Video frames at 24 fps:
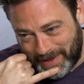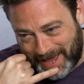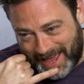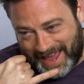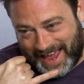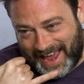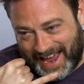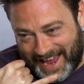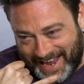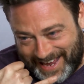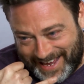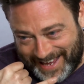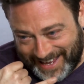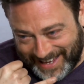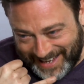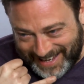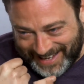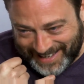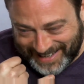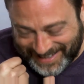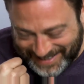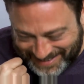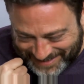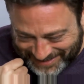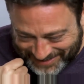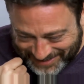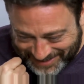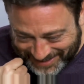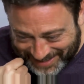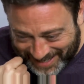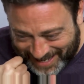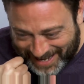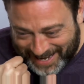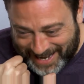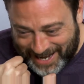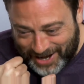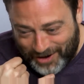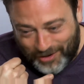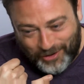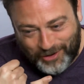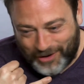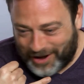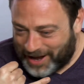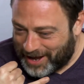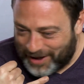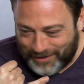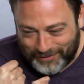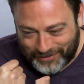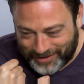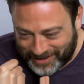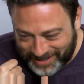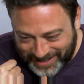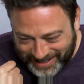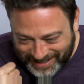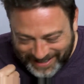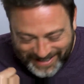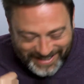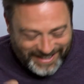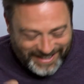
back today or ever.